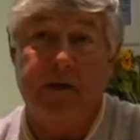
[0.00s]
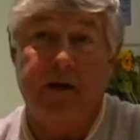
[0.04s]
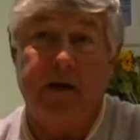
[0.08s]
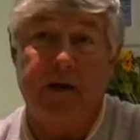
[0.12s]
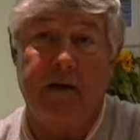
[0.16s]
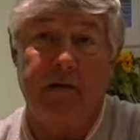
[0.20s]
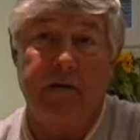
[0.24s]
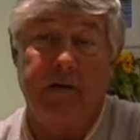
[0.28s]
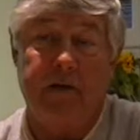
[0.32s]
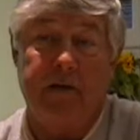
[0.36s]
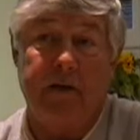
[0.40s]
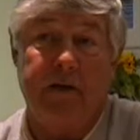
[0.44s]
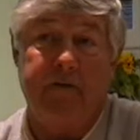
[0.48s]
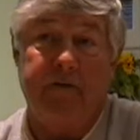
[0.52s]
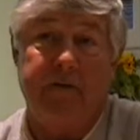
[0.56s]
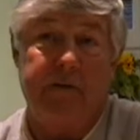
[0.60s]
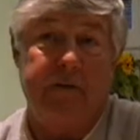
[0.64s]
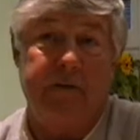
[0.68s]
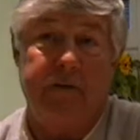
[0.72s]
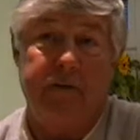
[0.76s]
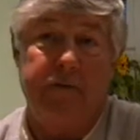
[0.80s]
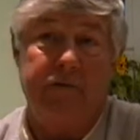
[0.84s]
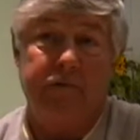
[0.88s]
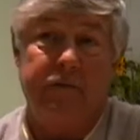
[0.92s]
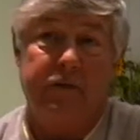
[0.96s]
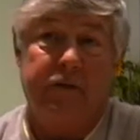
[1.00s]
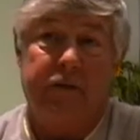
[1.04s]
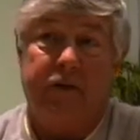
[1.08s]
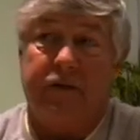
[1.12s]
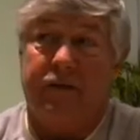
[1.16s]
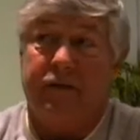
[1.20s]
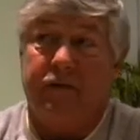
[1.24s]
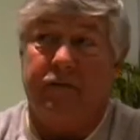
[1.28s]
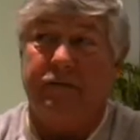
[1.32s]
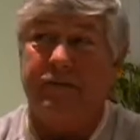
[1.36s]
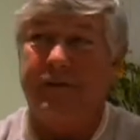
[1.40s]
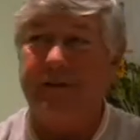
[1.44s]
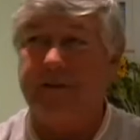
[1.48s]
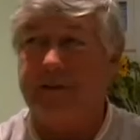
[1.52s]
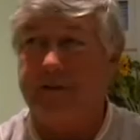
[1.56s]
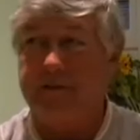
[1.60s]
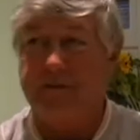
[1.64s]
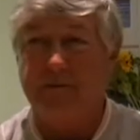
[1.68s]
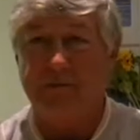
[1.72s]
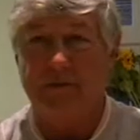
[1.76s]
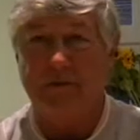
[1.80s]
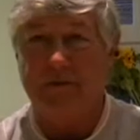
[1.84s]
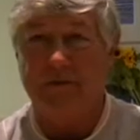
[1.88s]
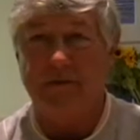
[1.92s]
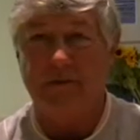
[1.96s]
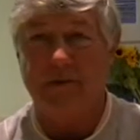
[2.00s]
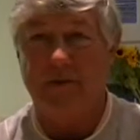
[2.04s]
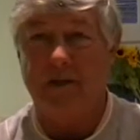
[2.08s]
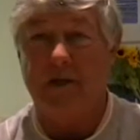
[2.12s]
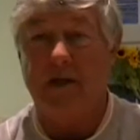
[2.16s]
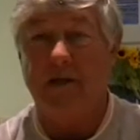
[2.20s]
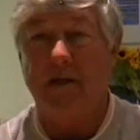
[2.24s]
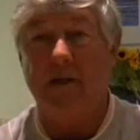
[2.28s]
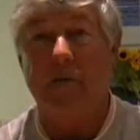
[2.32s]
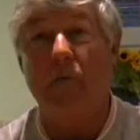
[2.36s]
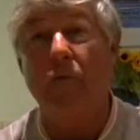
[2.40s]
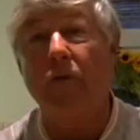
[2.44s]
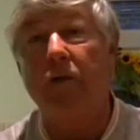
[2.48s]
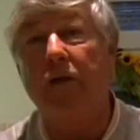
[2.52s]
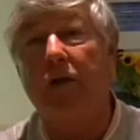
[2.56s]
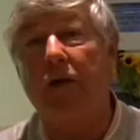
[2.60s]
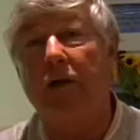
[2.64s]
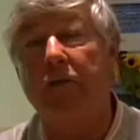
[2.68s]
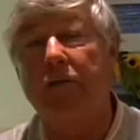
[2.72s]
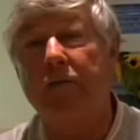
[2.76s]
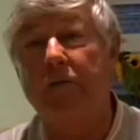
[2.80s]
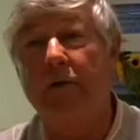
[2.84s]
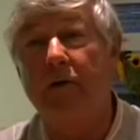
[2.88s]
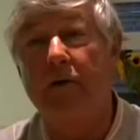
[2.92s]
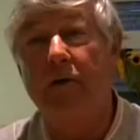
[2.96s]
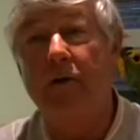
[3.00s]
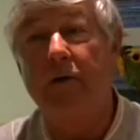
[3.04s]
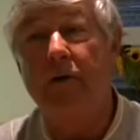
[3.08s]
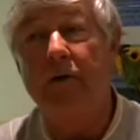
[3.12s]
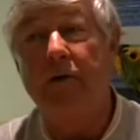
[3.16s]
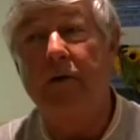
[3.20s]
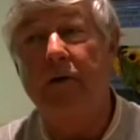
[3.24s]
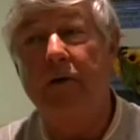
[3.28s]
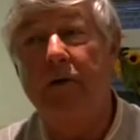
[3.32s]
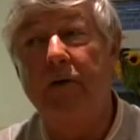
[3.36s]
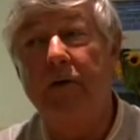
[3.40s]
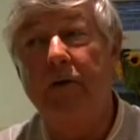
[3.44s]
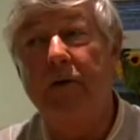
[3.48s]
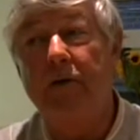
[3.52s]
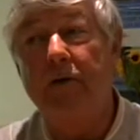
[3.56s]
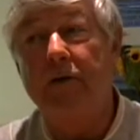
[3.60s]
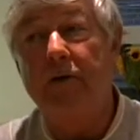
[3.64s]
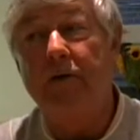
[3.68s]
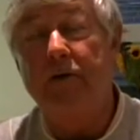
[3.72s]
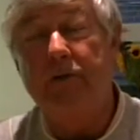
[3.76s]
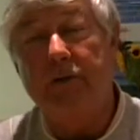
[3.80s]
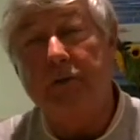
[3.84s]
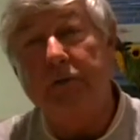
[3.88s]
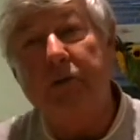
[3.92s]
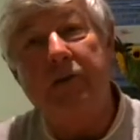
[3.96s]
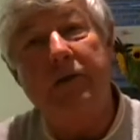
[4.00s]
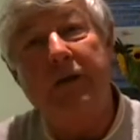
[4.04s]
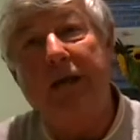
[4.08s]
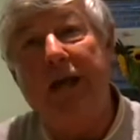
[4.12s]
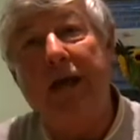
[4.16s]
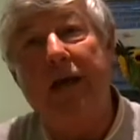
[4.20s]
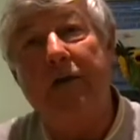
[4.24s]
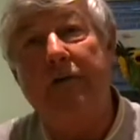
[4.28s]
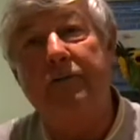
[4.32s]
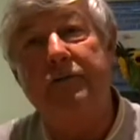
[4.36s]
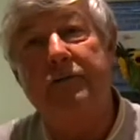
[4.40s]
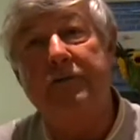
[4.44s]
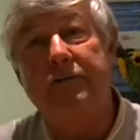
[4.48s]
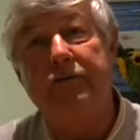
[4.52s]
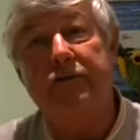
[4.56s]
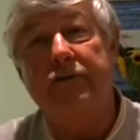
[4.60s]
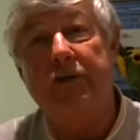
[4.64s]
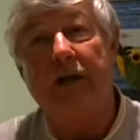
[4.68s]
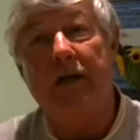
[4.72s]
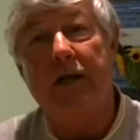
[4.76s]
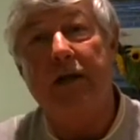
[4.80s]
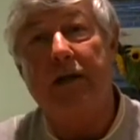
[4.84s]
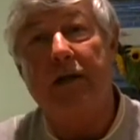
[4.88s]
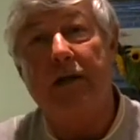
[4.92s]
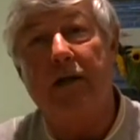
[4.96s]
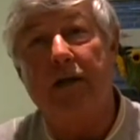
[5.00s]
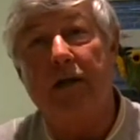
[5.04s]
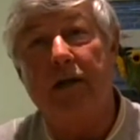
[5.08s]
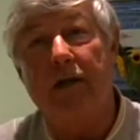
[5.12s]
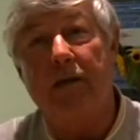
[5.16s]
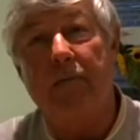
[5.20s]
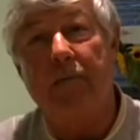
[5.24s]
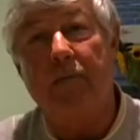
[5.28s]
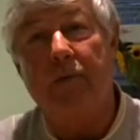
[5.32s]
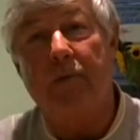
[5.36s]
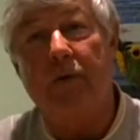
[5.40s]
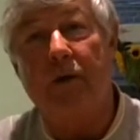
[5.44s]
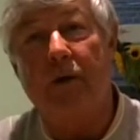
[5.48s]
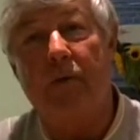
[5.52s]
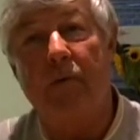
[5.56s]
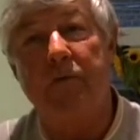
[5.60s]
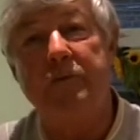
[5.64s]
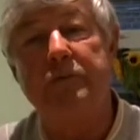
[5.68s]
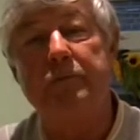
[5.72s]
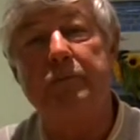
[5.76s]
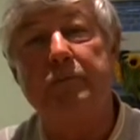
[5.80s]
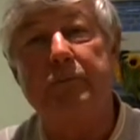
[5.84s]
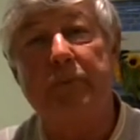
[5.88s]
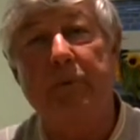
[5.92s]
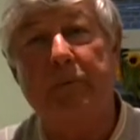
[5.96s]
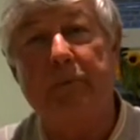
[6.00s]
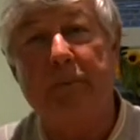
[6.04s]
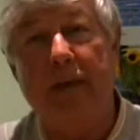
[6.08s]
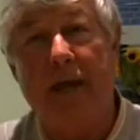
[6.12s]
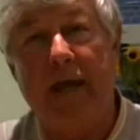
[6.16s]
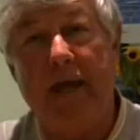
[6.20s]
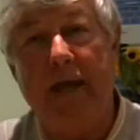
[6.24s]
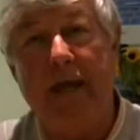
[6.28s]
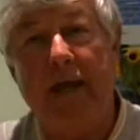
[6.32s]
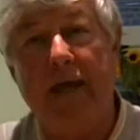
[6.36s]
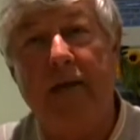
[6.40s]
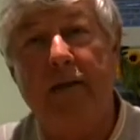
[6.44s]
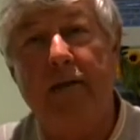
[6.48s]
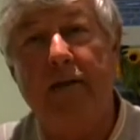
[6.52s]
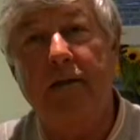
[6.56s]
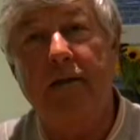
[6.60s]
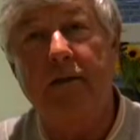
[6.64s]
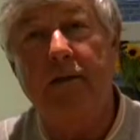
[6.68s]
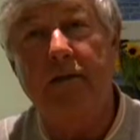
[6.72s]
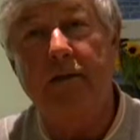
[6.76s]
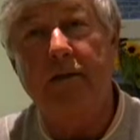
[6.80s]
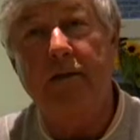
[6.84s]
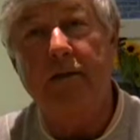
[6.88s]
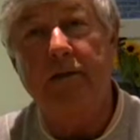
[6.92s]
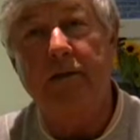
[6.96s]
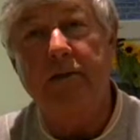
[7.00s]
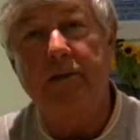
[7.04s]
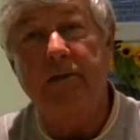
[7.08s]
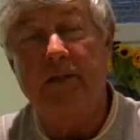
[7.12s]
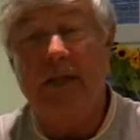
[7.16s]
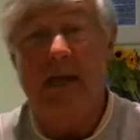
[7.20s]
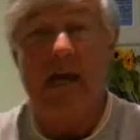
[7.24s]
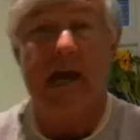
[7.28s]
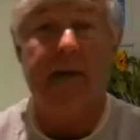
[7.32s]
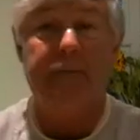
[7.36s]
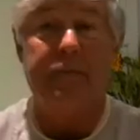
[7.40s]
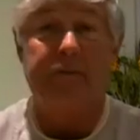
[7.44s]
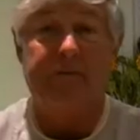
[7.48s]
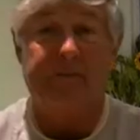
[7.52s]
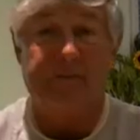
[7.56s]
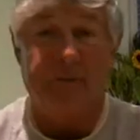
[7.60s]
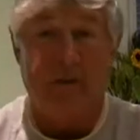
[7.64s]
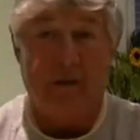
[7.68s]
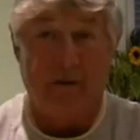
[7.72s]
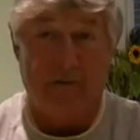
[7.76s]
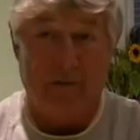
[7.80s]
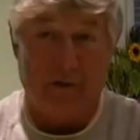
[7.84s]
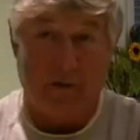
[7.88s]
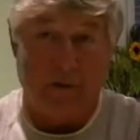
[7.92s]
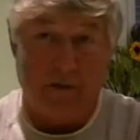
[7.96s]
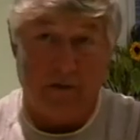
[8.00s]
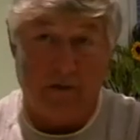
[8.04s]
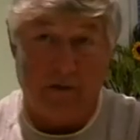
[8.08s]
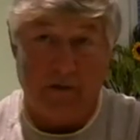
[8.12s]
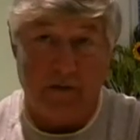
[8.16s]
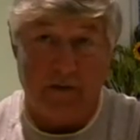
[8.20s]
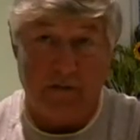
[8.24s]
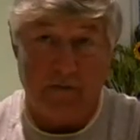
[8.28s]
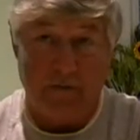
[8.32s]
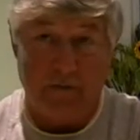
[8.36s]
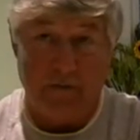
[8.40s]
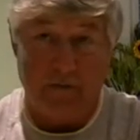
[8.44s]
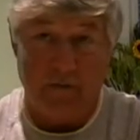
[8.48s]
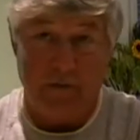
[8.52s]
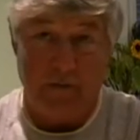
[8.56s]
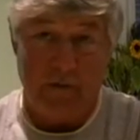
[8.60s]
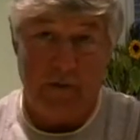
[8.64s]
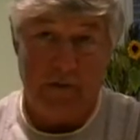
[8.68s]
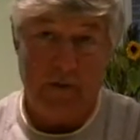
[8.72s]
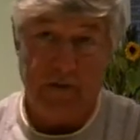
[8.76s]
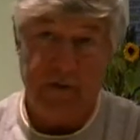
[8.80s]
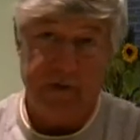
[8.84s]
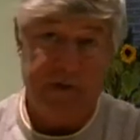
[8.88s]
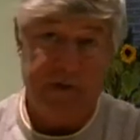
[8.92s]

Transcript: But I never thought. Oh, that's it. I don't want to go and do the hours of training anymore. I wasn't prepared to get up at 5 o'clock in the morning.